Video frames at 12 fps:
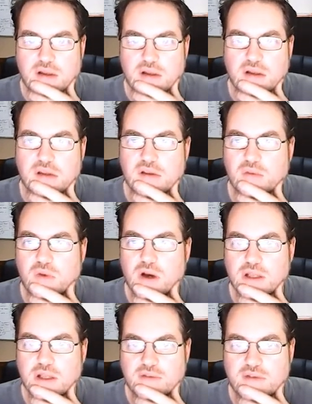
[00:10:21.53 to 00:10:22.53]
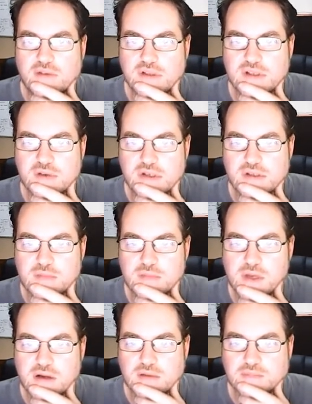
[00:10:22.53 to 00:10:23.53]
The Wild Alpha, see what it's
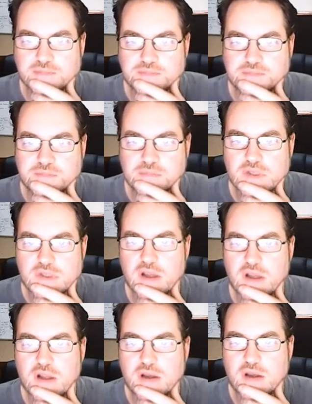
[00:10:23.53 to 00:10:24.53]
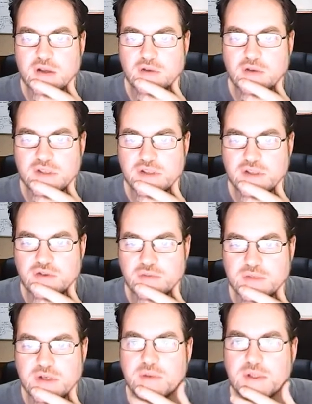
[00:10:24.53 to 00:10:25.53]
about. So they're obviously drop
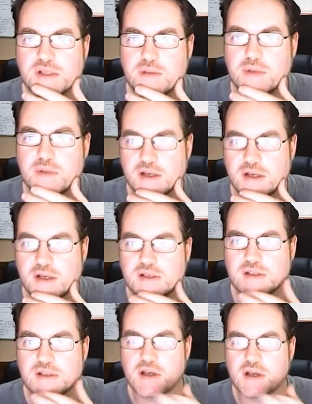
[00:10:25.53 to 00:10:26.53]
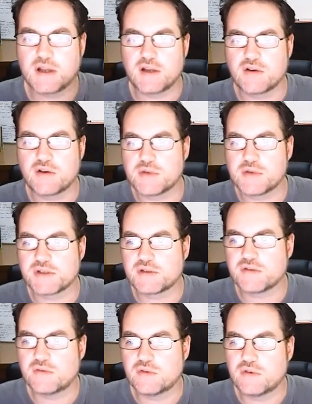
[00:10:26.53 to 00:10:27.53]
shipping something, and it is an e-commerce
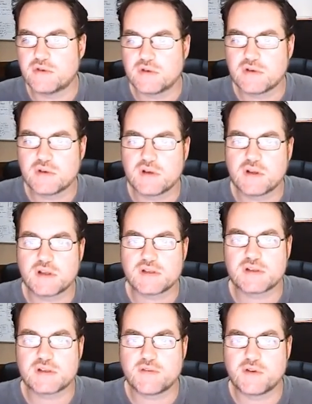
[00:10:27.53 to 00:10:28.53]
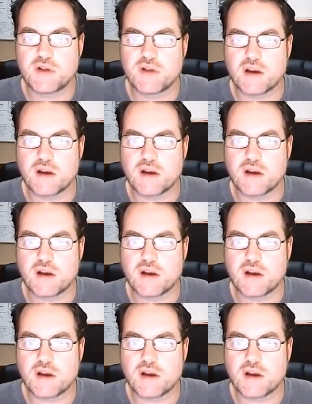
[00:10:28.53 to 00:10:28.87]
store. Let's just have a look at it.